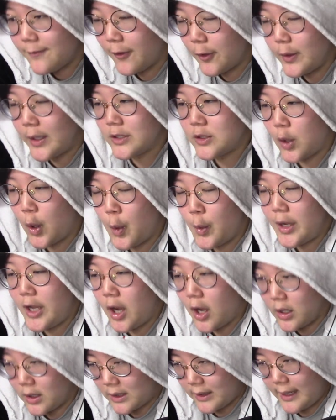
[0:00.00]
focus only
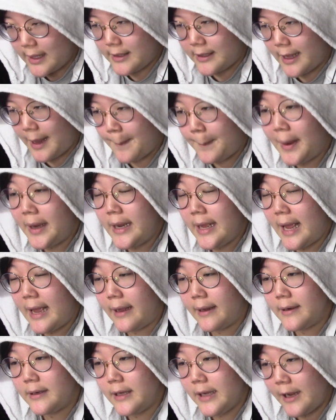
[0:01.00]
on Greta, but
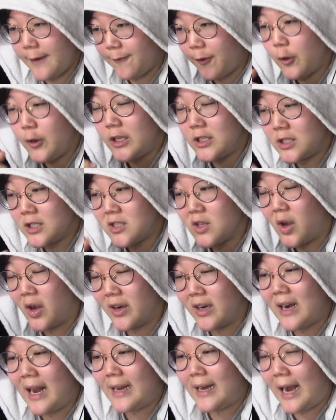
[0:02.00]
it focuses
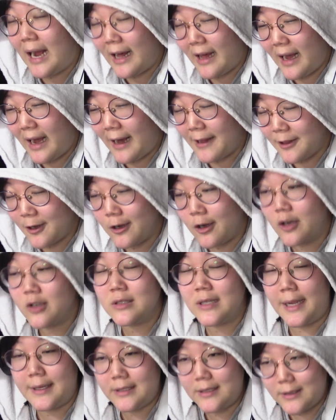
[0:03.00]
on like other girls
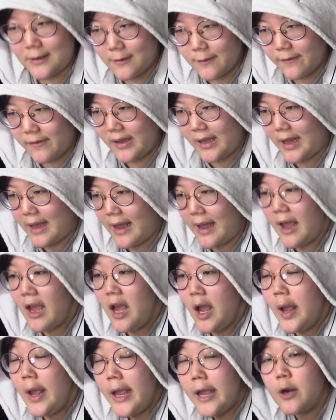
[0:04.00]
like Sylvie.
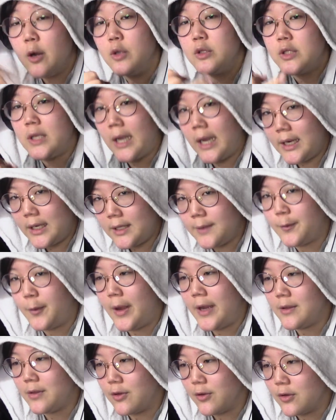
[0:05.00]
It also kind of
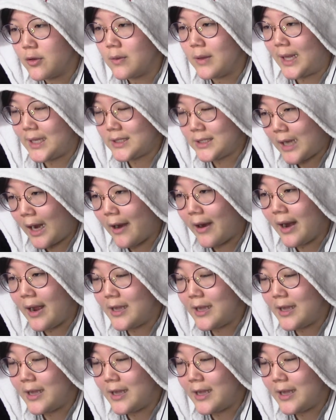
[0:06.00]
went through like Sara